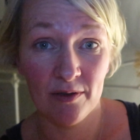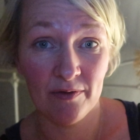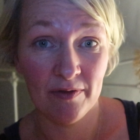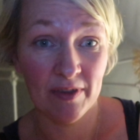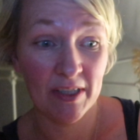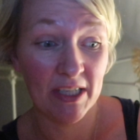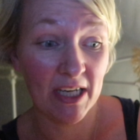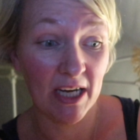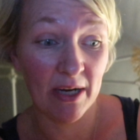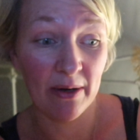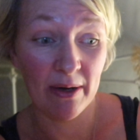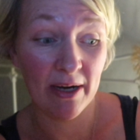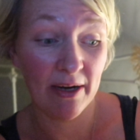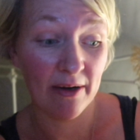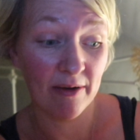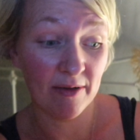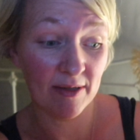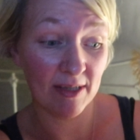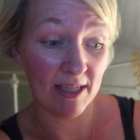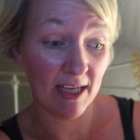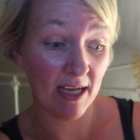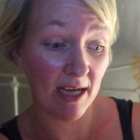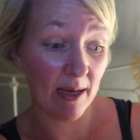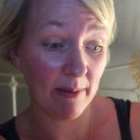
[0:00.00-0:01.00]
odd video
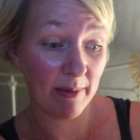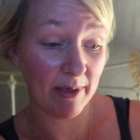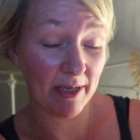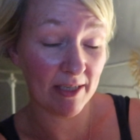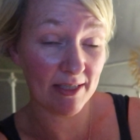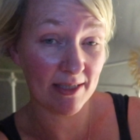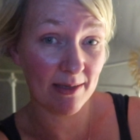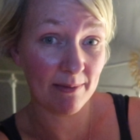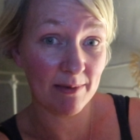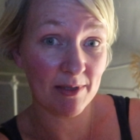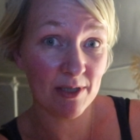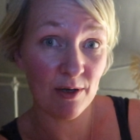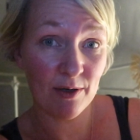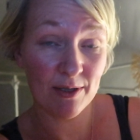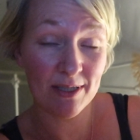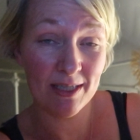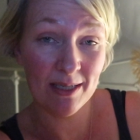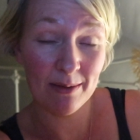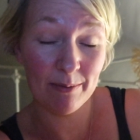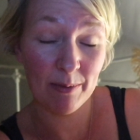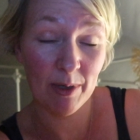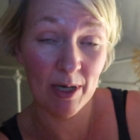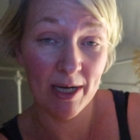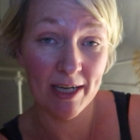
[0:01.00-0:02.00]
here and there because I'm
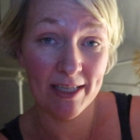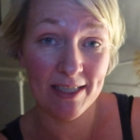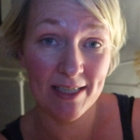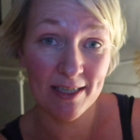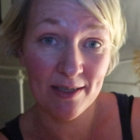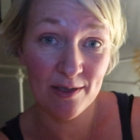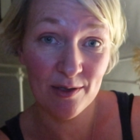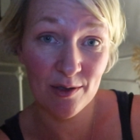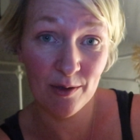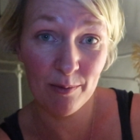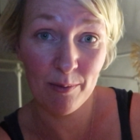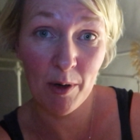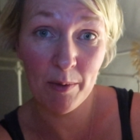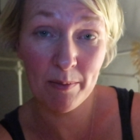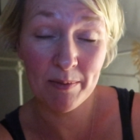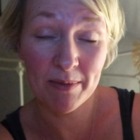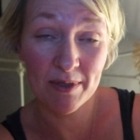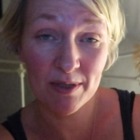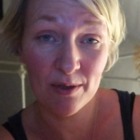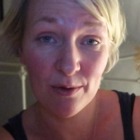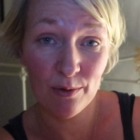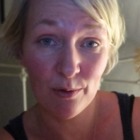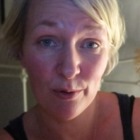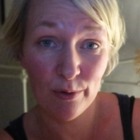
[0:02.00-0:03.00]
starting my Digital
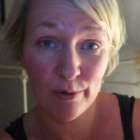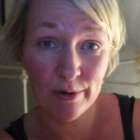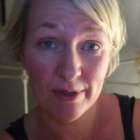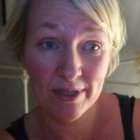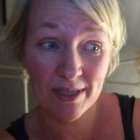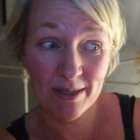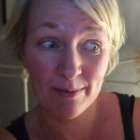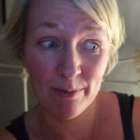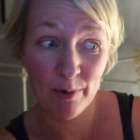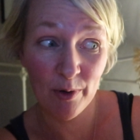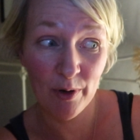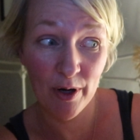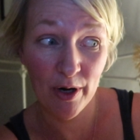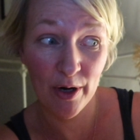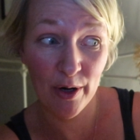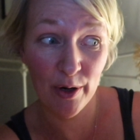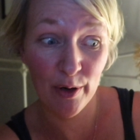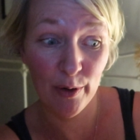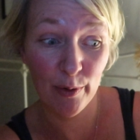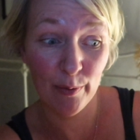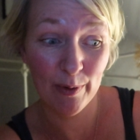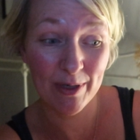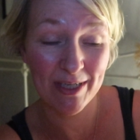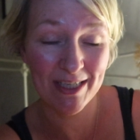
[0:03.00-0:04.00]
Moms course
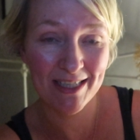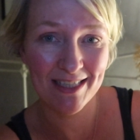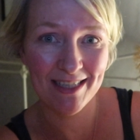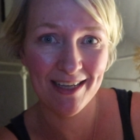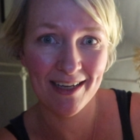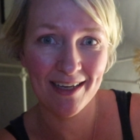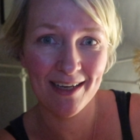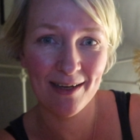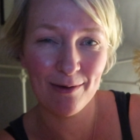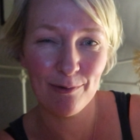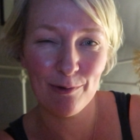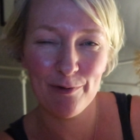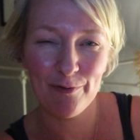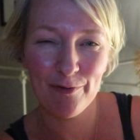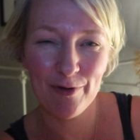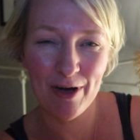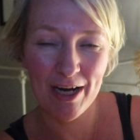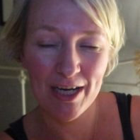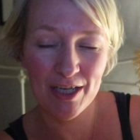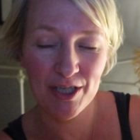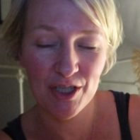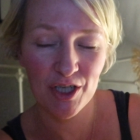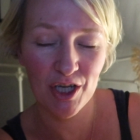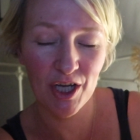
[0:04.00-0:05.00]
tomorrow, which is like a
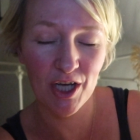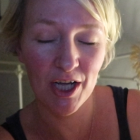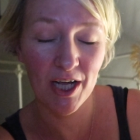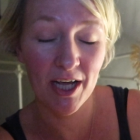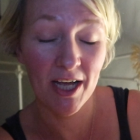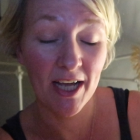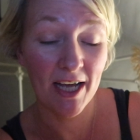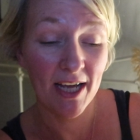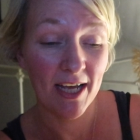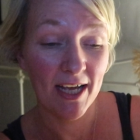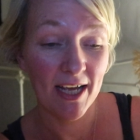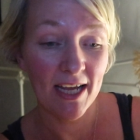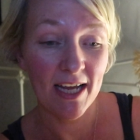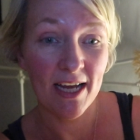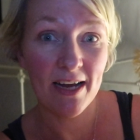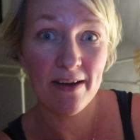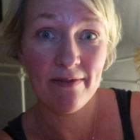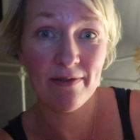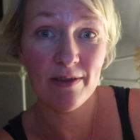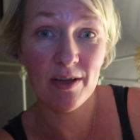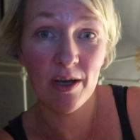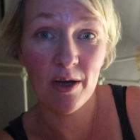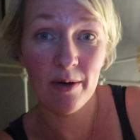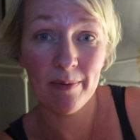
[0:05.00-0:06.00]
refresher.
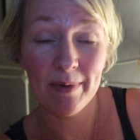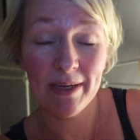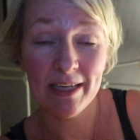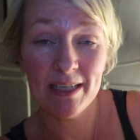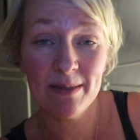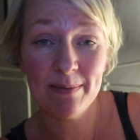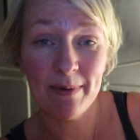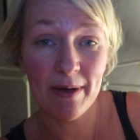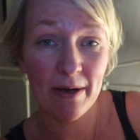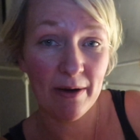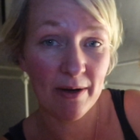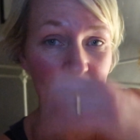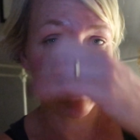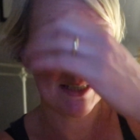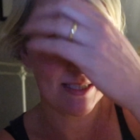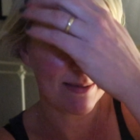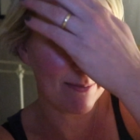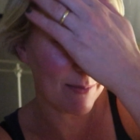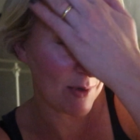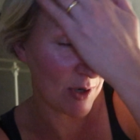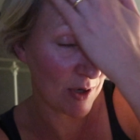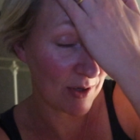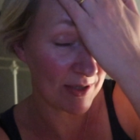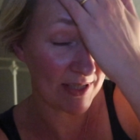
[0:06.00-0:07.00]
Even though I'm
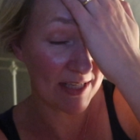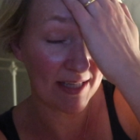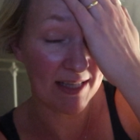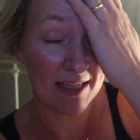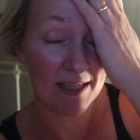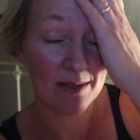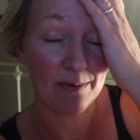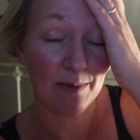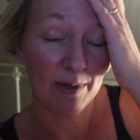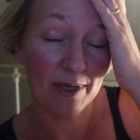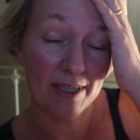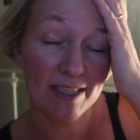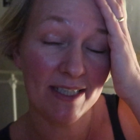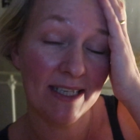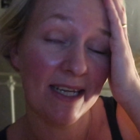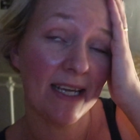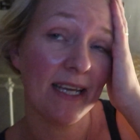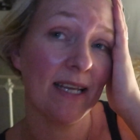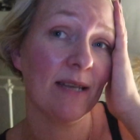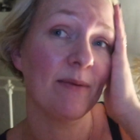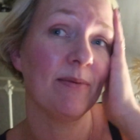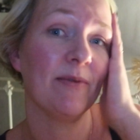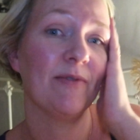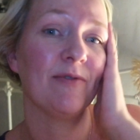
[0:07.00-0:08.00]
experienced in marketing, that's what I
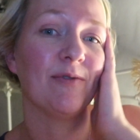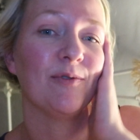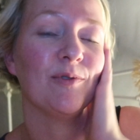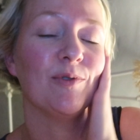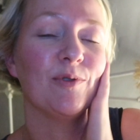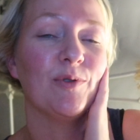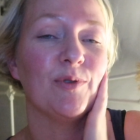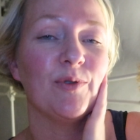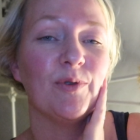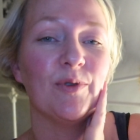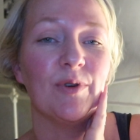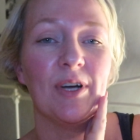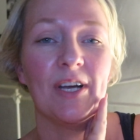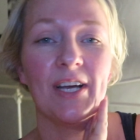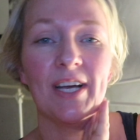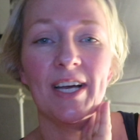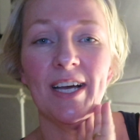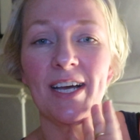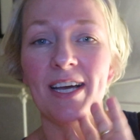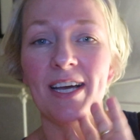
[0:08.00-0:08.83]
did before